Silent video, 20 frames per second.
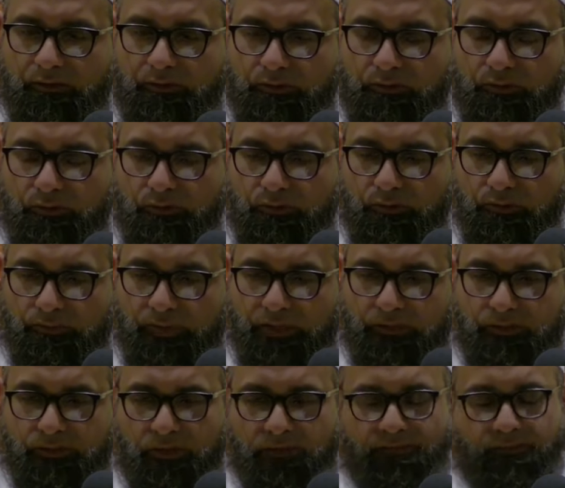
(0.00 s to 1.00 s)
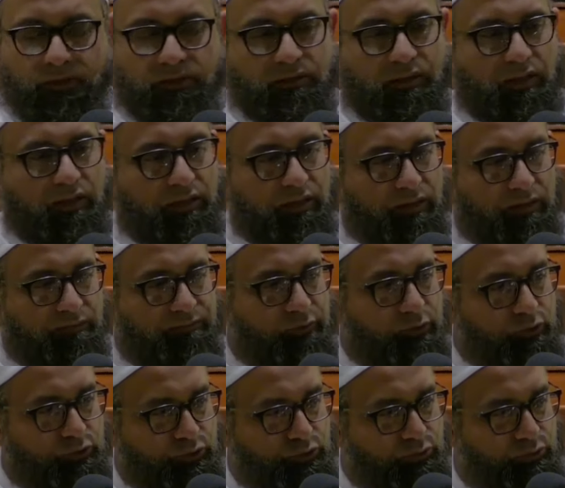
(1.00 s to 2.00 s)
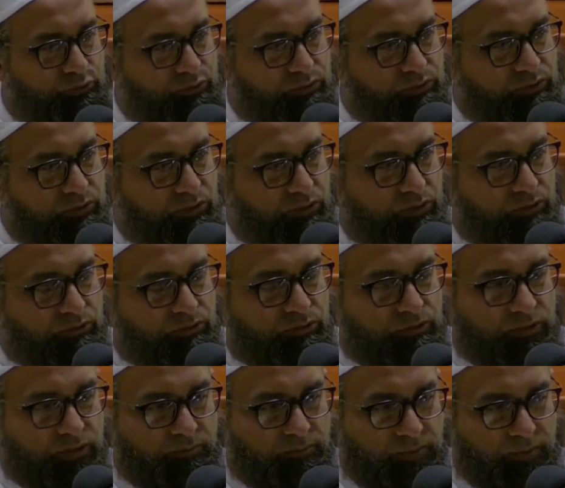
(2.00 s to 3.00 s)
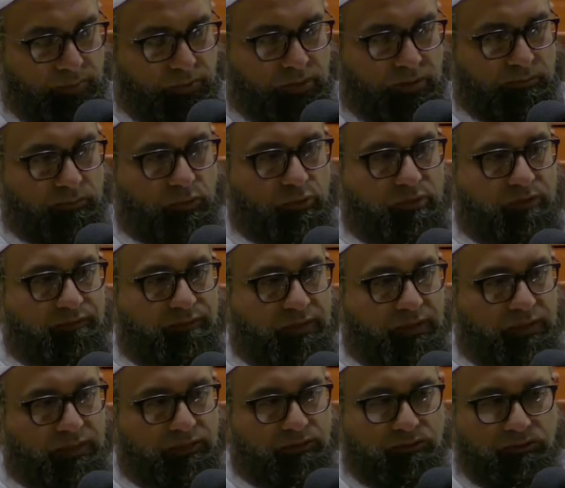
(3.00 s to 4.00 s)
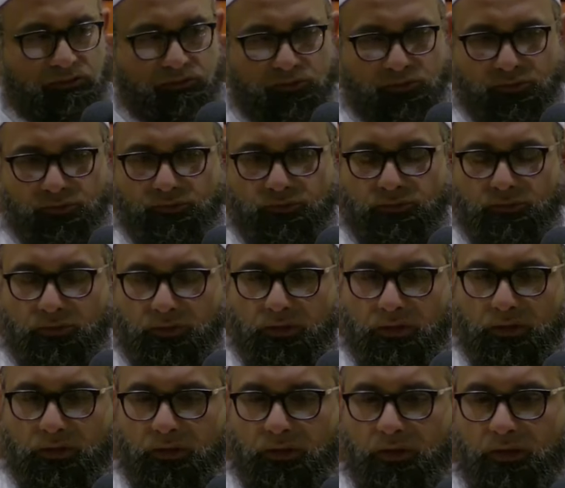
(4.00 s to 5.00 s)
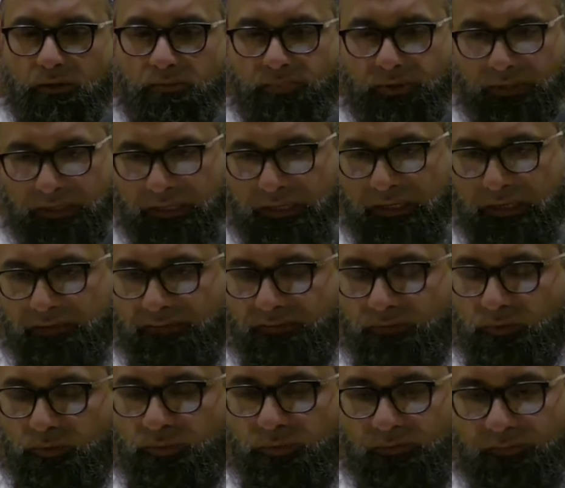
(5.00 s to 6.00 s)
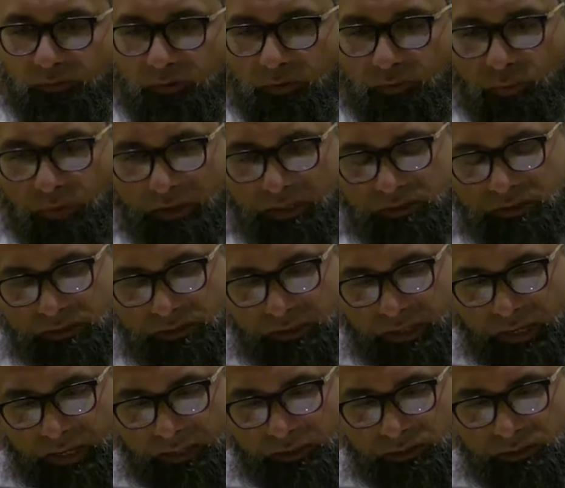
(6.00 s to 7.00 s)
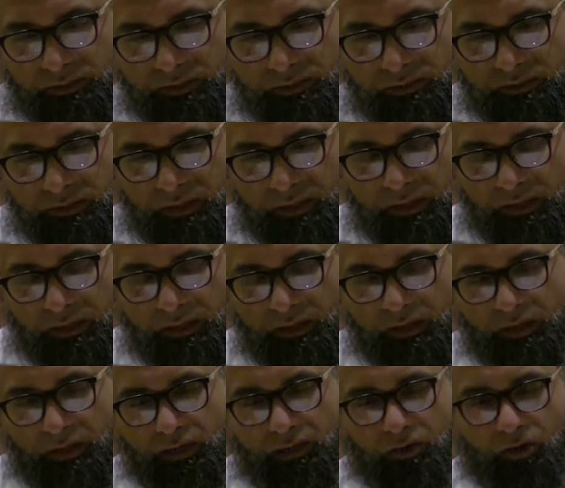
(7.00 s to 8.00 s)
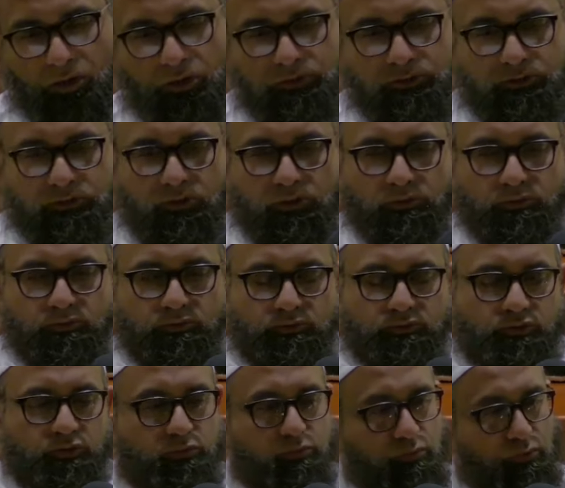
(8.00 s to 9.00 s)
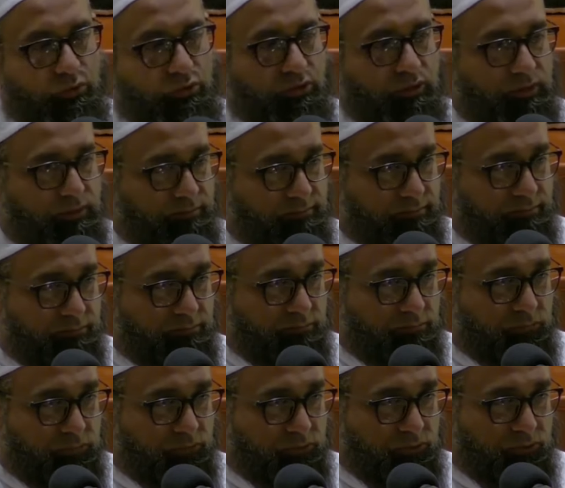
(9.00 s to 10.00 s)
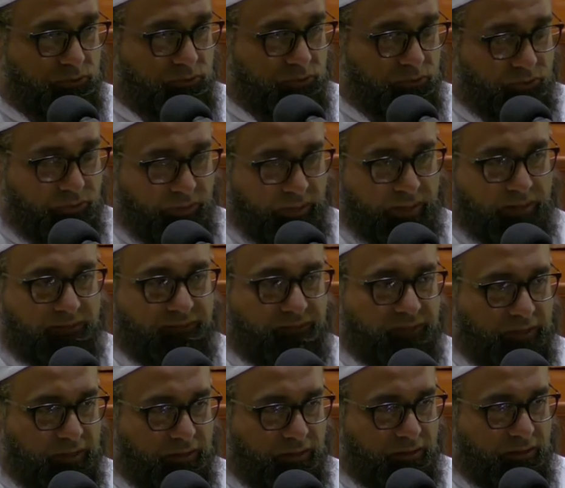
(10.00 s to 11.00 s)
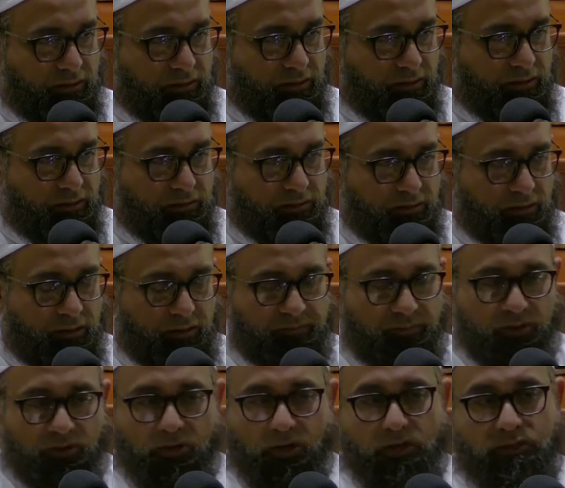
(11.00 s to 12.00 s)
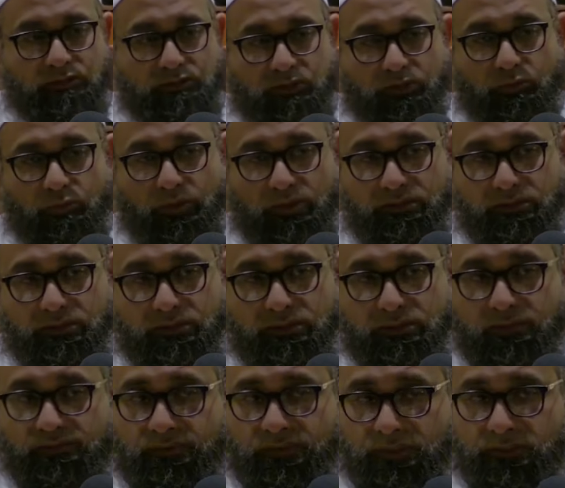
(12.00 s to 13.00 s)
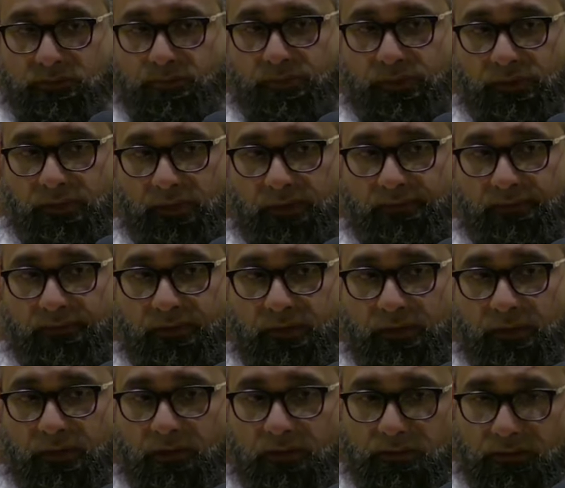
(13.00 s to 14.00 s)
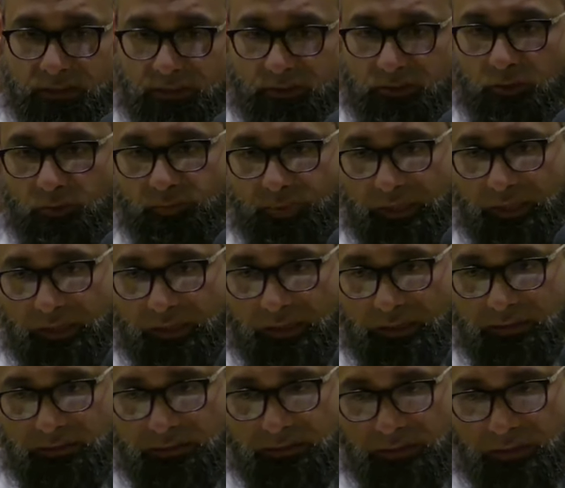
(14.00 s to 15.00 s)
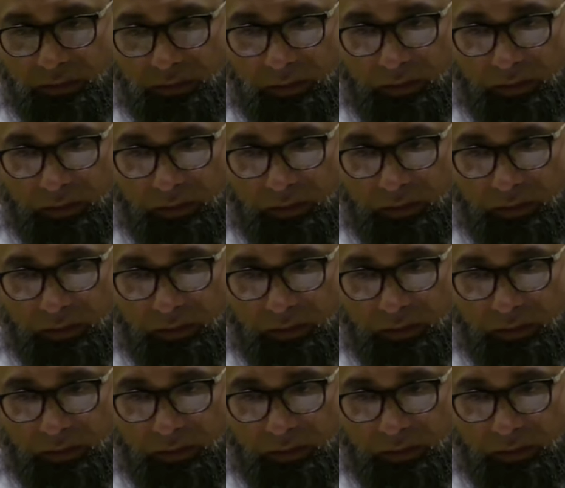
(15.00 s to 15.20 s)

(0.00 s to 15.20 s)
to mention fada'il, virtues, so that people are motivated to believe, to perform righteous actions, and also to warn, to create fear of the consequences of disbelief, disobedience.